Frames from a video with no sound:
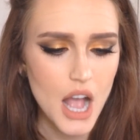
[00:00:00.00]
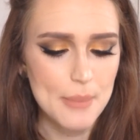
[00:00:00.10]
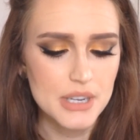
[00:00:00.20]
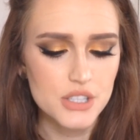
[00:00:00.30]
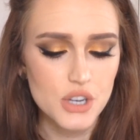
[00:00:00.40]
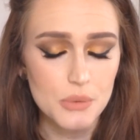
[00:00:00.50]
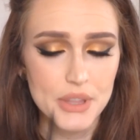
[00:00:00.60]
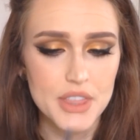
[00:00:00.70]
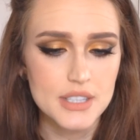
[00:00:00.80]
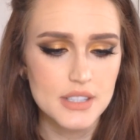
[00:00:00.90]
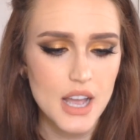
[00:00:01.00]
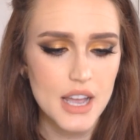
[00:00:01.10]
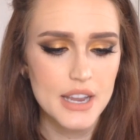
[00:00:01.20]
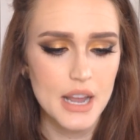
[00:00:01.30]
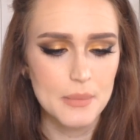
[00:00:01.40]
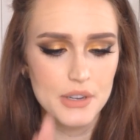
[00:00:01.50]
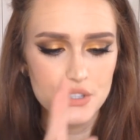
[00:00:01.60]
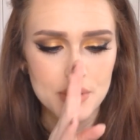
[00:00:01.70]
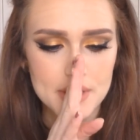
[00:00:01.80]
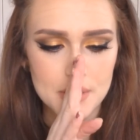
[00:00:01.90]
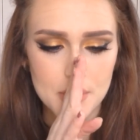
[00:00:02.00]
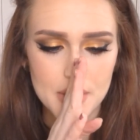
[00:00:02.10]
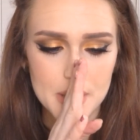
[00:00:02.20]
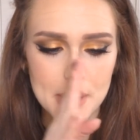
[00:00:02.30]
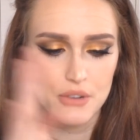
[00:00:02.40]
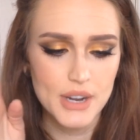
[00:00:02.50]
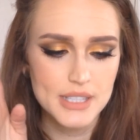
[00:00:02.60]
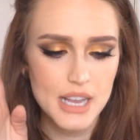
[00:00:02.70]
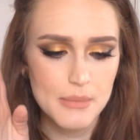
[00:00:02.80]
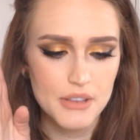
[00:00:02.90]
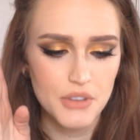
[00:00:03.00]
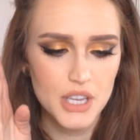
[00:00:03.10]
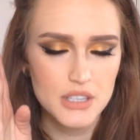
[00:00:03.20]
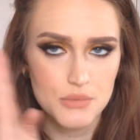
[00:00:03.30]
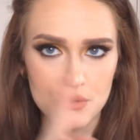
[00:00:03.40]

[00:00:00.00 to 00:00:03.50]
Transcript: I'm gonna start with this side. I'm gonna do this on my right side of my face,